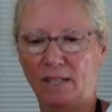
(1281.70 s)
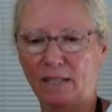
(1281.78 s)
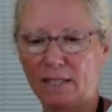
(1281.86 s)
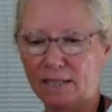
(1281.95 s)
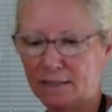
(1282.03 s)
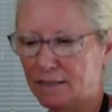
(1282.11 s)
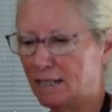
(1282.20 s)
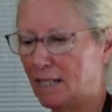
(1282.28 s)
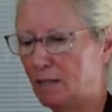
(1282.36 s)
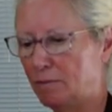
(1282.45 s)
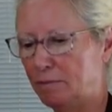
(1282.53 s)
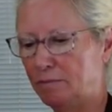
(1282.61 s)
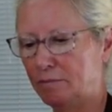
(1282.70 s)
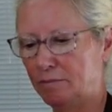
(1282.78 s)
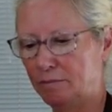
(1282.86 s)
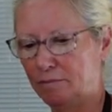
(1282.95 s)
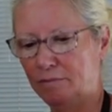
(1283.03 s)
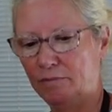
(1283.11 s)
is,
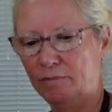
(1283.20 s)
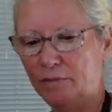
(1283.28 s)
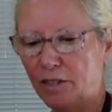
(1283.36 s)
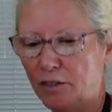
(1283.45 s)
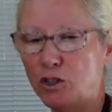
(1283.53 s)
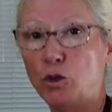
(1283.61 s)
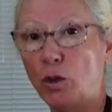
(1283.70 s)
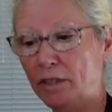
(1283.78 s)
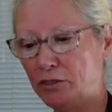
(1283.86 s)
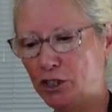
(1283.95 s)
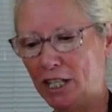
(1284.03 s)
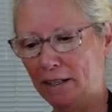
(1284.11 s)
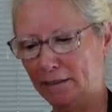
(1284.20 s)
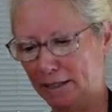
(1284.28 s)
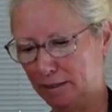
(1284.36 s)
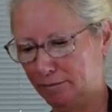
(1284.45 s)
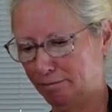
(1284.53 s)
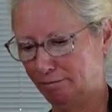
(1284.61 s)
you know, the joy of sharing.